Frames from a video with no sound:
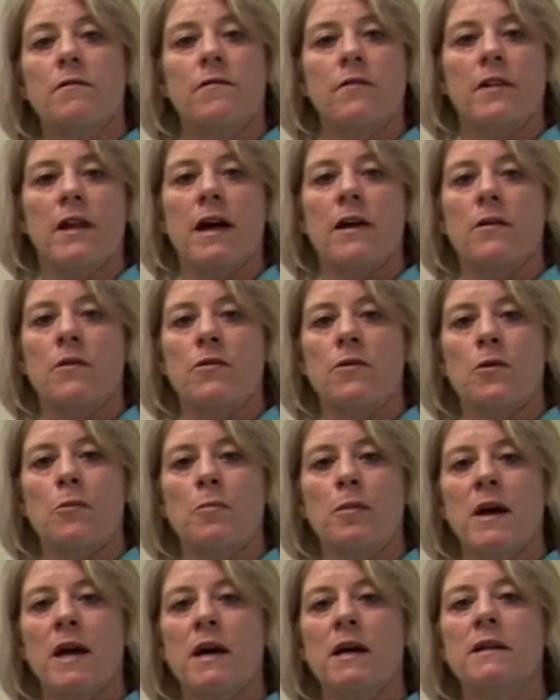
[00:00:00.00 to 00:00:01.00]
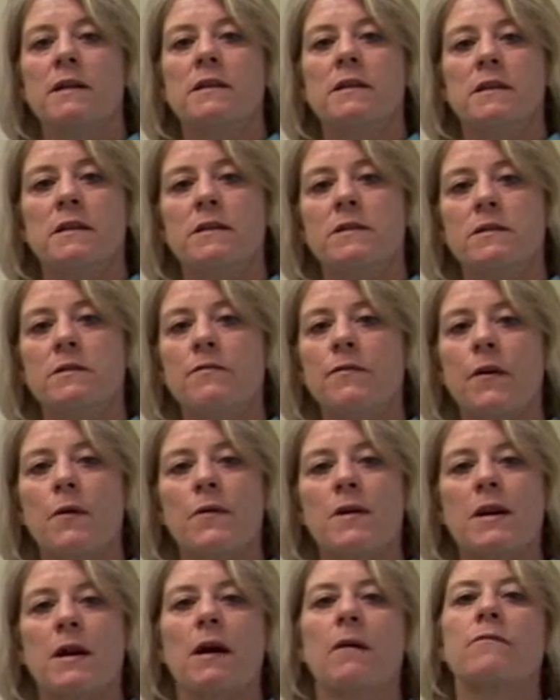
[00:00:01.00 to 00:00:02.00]
flat on their bed isn't
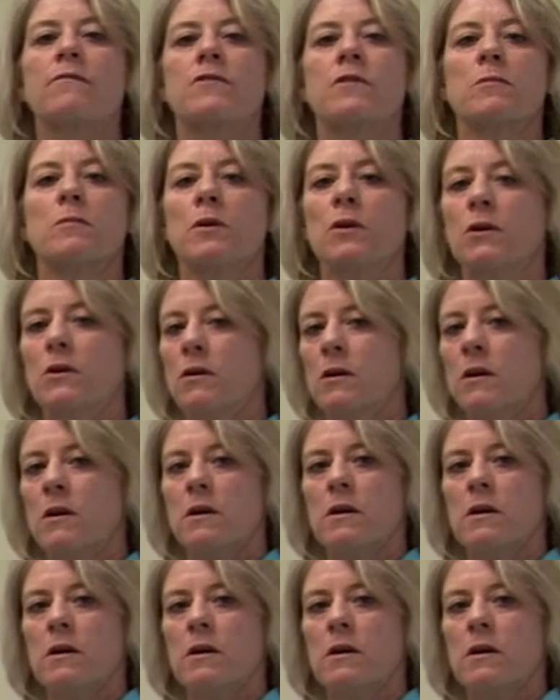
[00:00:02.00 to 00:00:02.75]
very comfortable.